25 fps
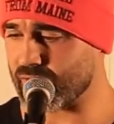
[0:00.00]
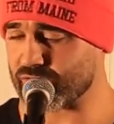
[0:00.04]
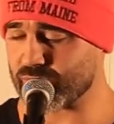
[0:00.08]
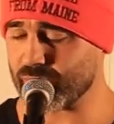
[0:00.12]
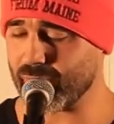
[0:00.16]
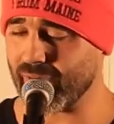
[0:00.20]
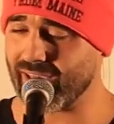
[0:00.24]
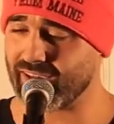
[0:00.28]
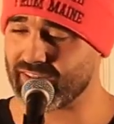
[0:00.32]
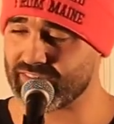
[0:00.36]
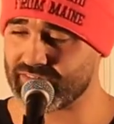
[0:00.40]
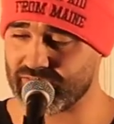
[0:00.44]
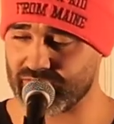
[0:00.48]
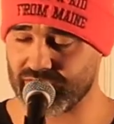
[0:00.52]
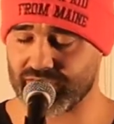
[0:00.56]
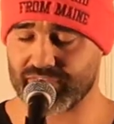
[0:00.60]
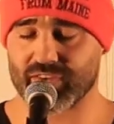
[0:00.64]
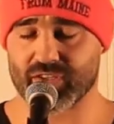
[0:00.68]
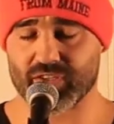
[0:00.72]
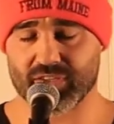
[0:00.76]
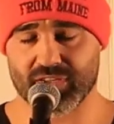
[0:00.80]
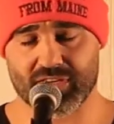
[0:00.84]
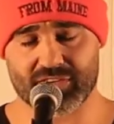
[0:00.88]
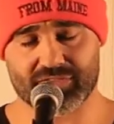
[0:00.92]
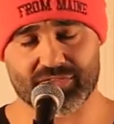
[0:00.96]
I was banned from the
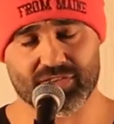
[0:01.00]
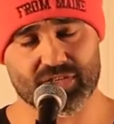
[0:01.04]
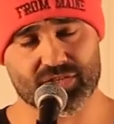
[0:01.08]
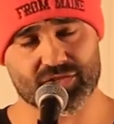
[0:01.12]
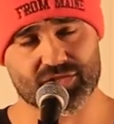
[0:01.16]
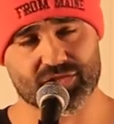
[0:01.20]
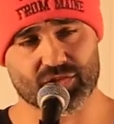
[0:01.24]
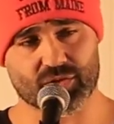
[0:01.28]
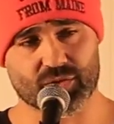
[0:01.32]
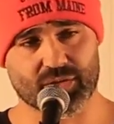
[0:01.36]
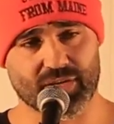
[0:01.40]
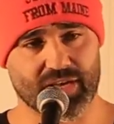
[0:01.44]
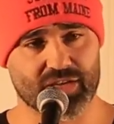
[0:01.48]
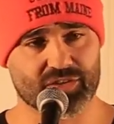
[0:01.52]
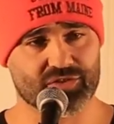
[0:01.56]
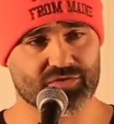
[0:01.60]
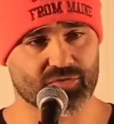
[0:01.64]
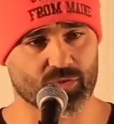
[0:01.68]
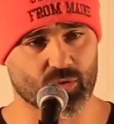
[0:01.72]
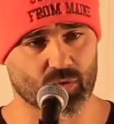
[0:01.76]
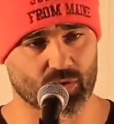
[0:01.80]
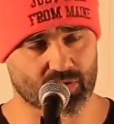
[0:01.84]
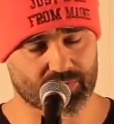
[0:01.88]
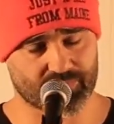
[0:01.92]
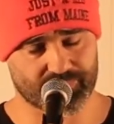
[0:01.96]
Philadelphia Zoo at age
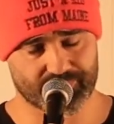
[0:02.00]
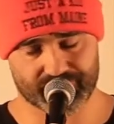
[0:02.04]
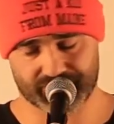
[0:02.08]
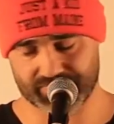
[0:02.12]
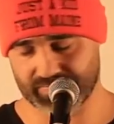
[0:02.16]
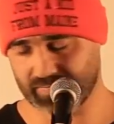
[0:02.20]
four.